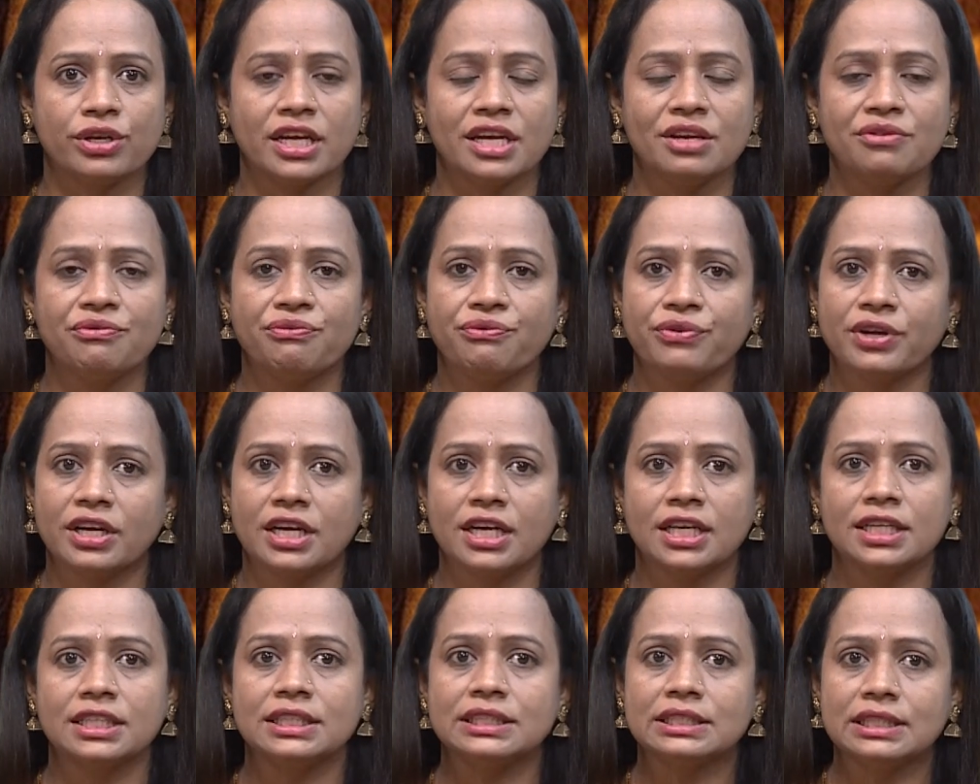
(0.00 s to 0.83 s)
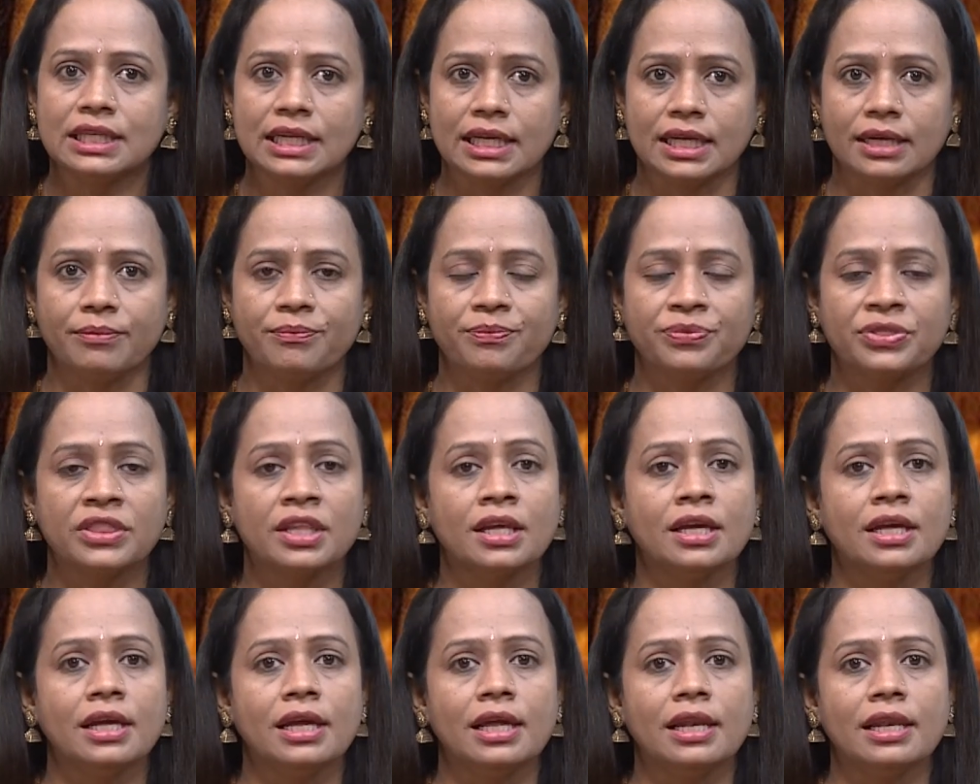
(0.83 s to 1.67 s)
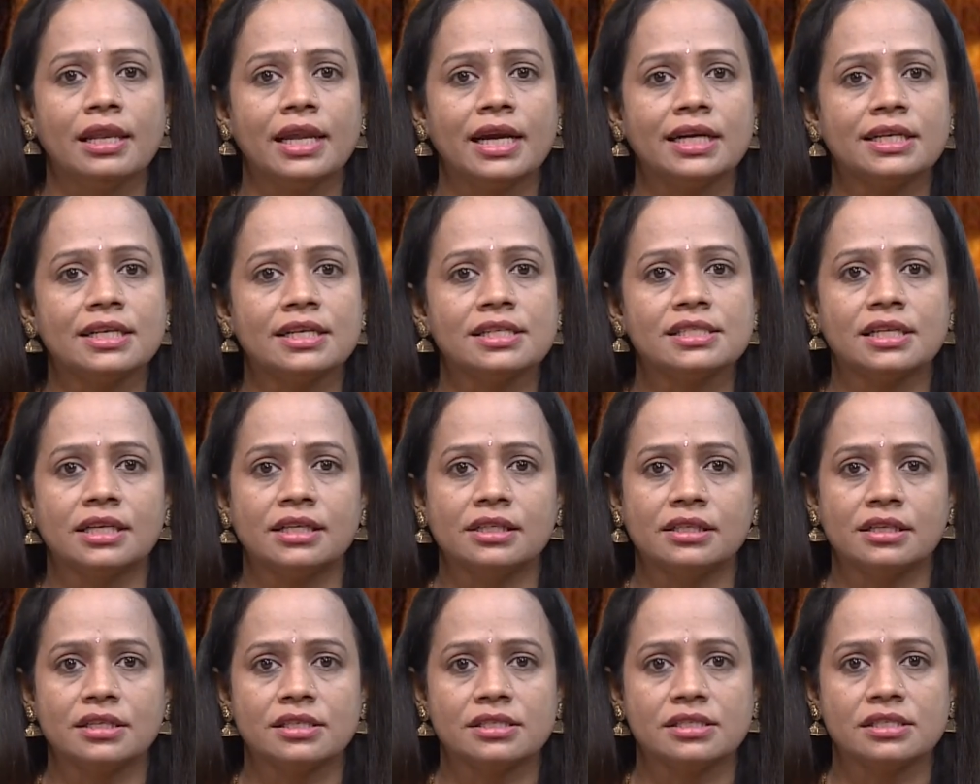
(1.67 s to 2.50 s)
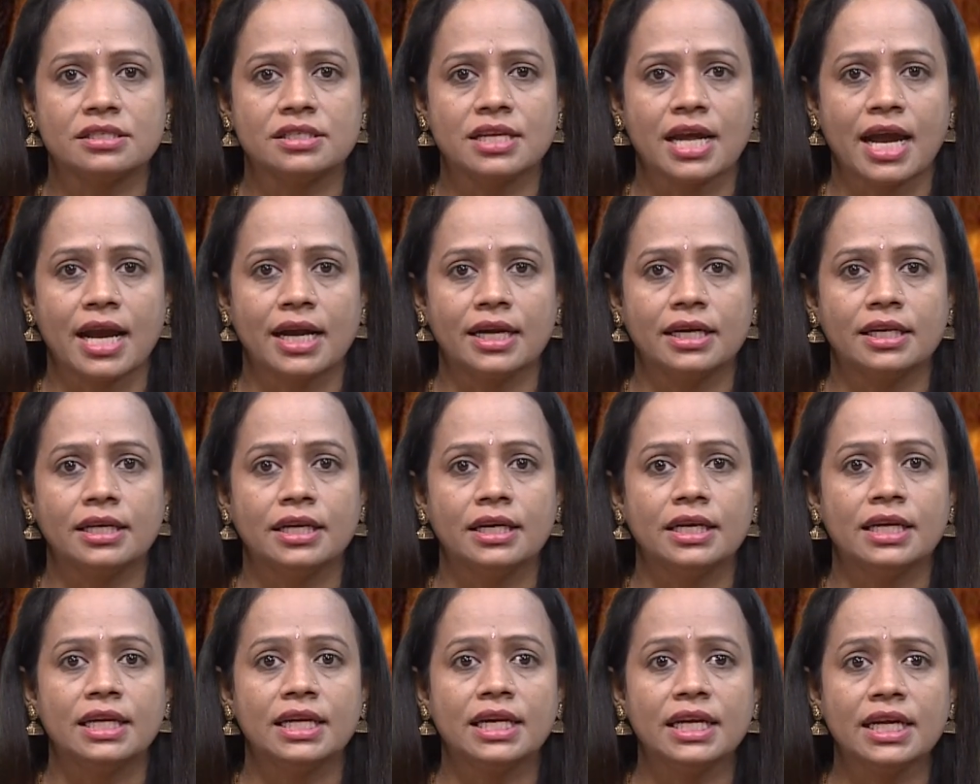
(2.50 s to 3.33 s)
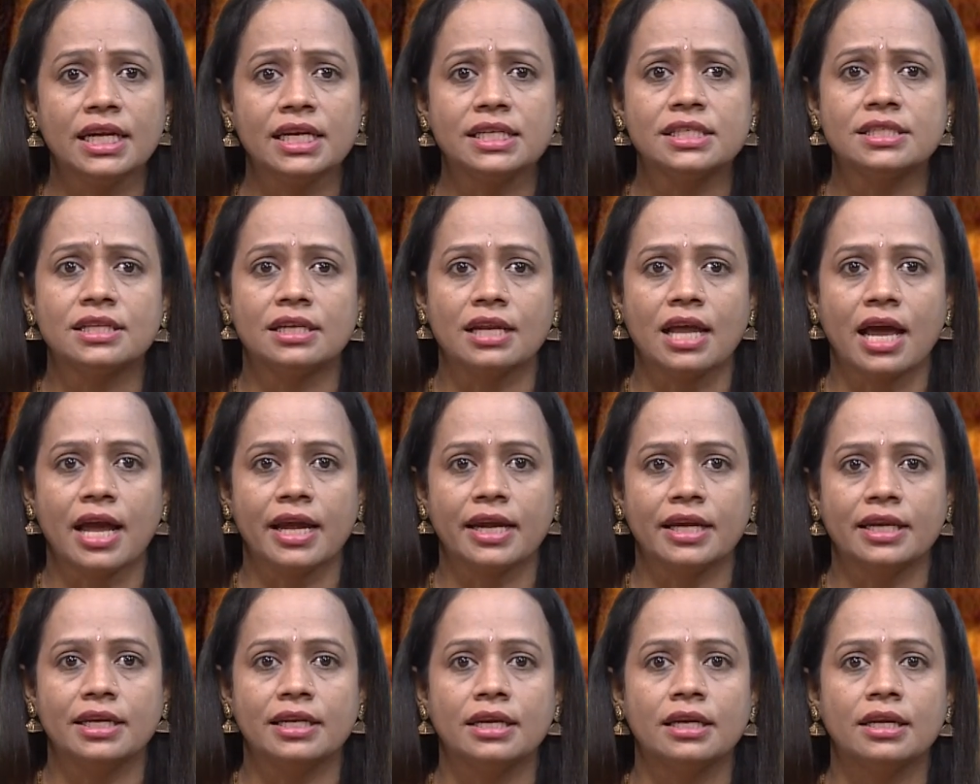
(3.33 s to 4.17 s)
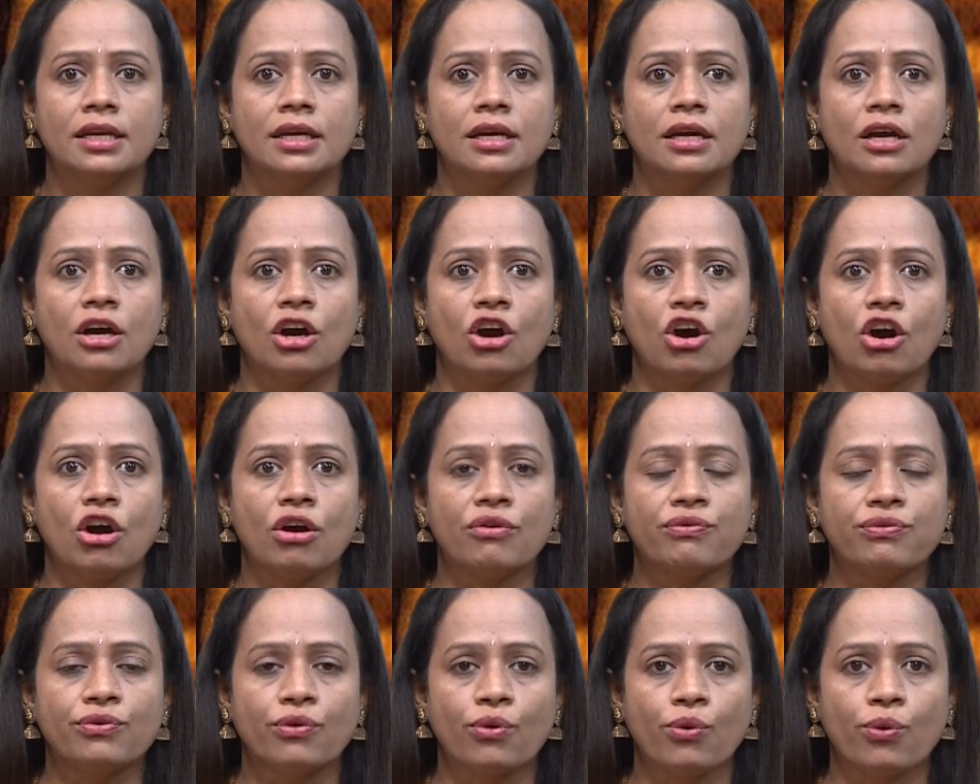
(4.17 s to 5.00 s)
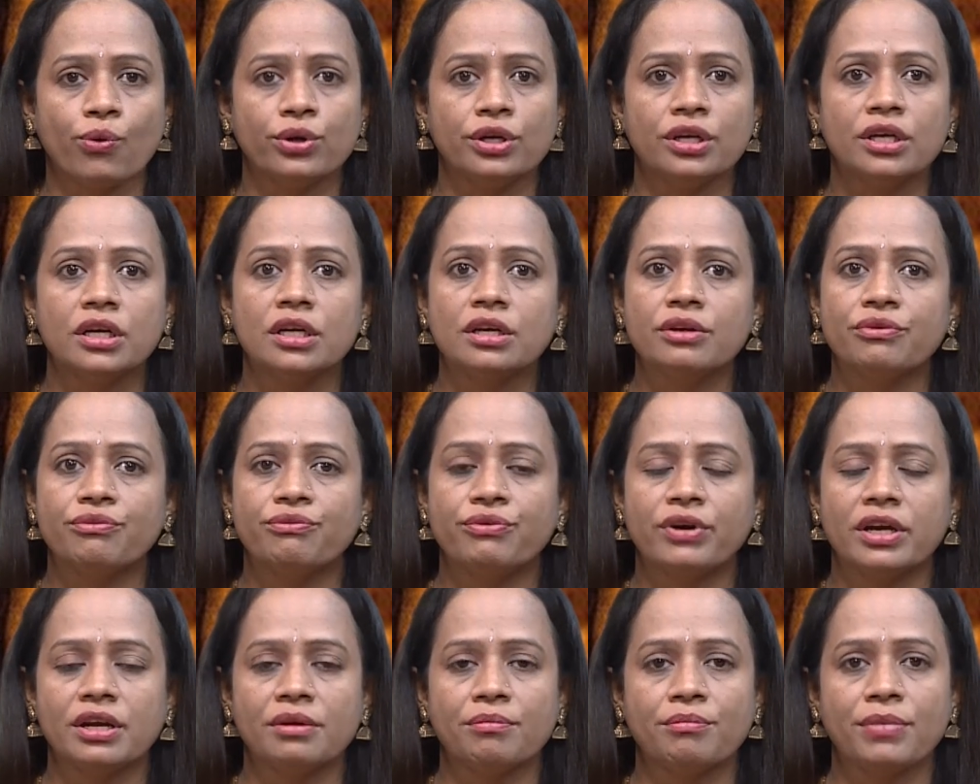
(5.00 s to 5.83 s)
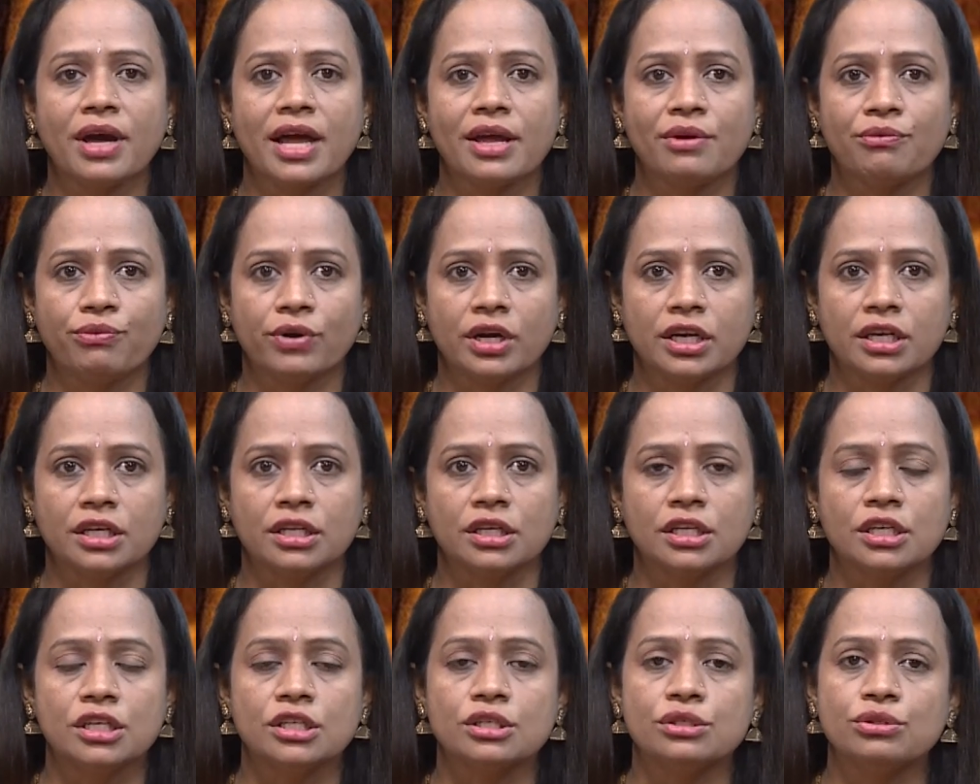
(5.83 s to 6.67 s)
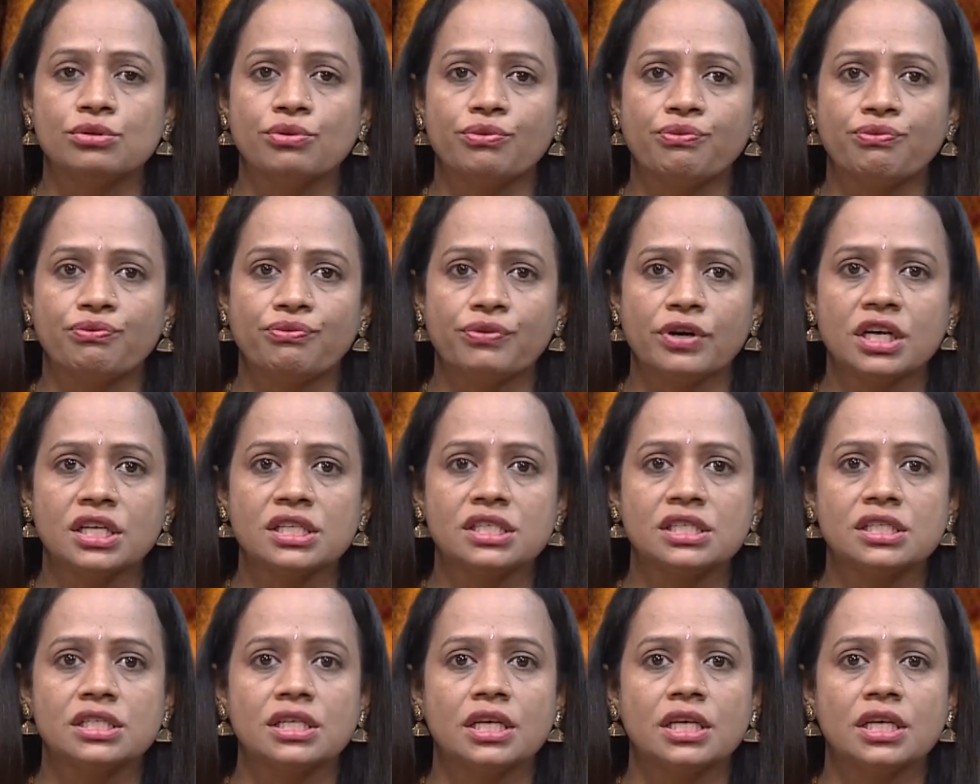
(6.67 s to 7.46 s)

in figure 3. Let us understand each line of code one by one. So first,